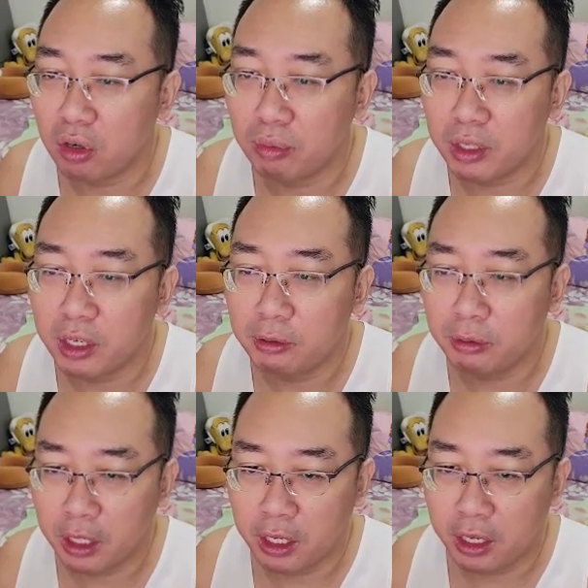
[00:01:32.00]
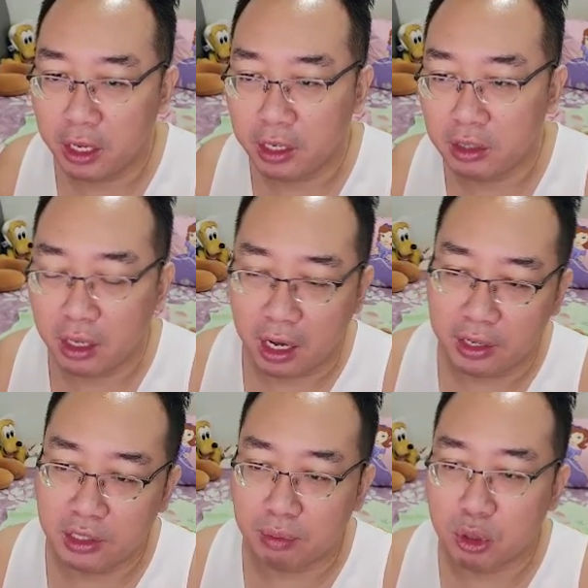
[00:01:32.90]
here, and then
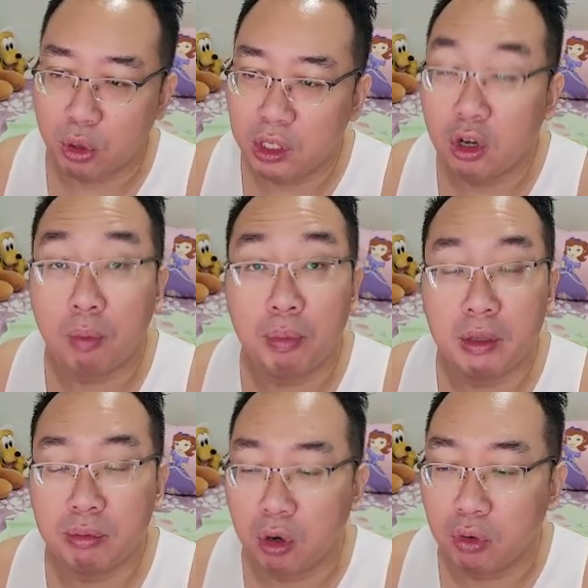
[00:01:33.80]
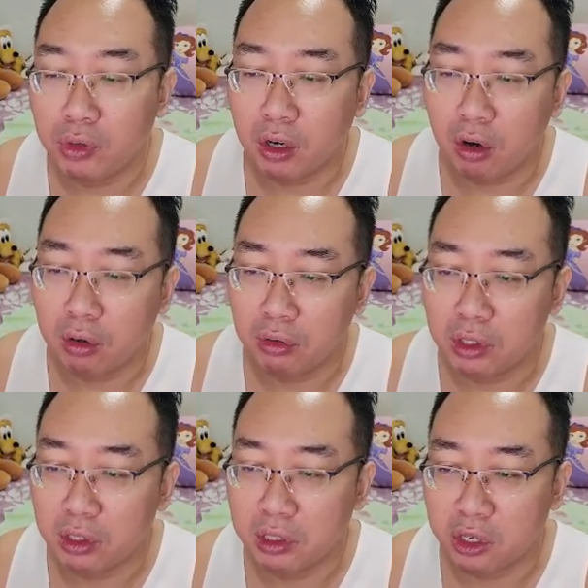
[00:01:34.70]
I subsequently copy them over on
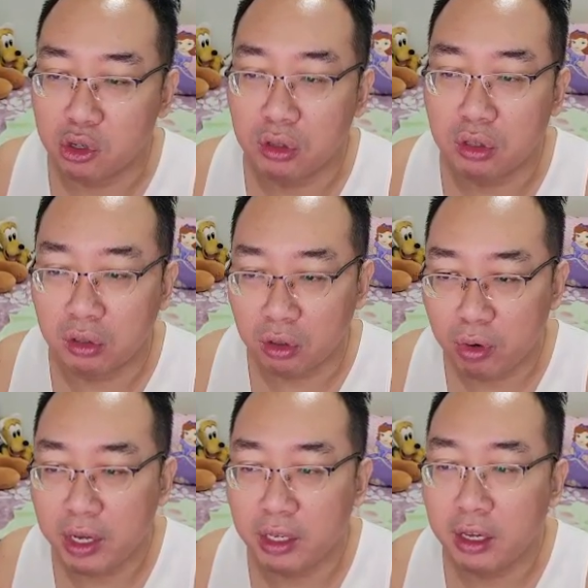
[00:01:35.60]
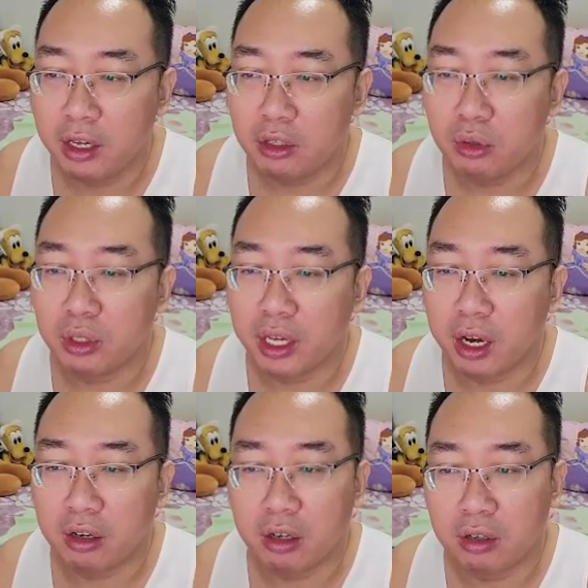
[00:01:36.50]
the sections on the right, so to
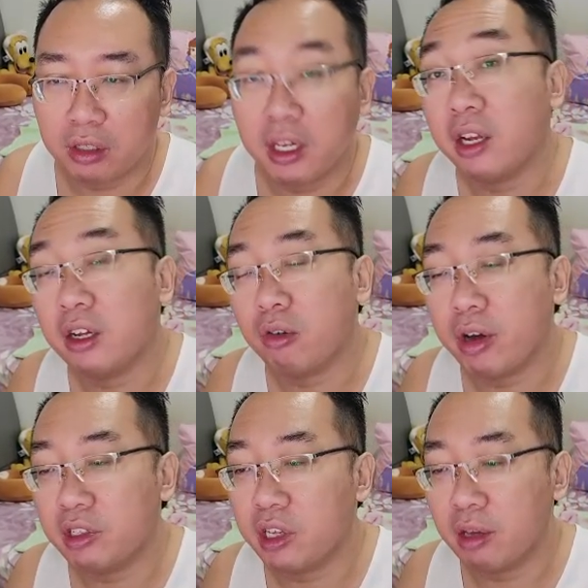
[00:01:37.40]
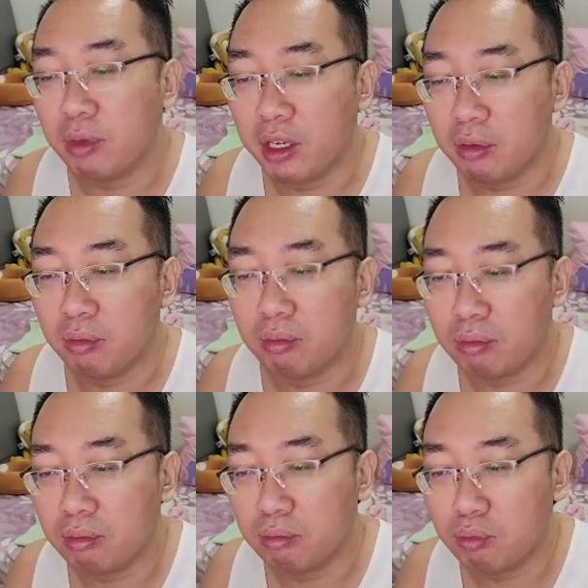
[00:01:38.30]
categorize them in
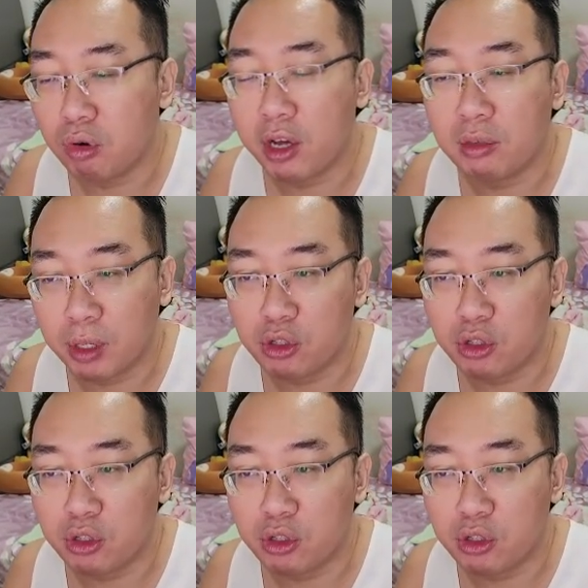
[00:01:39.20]
price budget